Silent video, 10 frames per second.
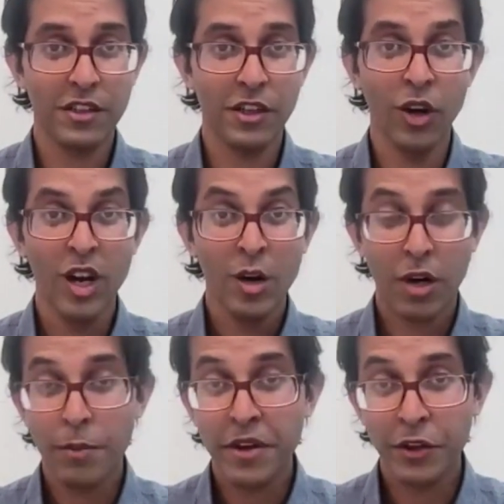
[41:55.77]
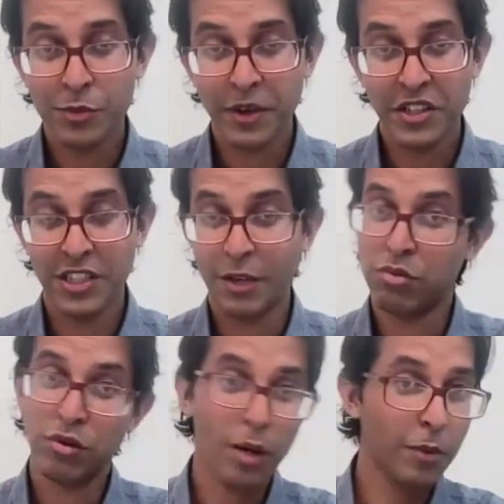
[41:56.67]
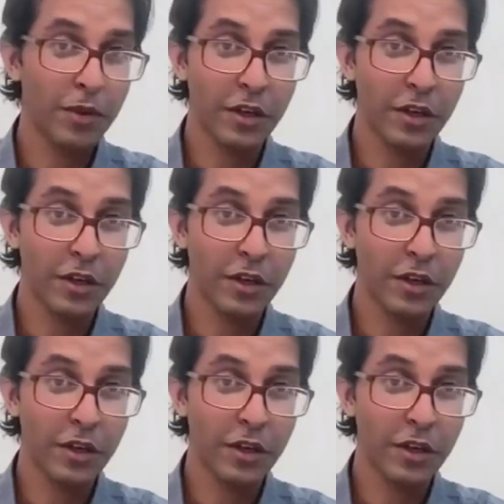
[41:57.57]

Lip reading: So probably in those patients, I'd probably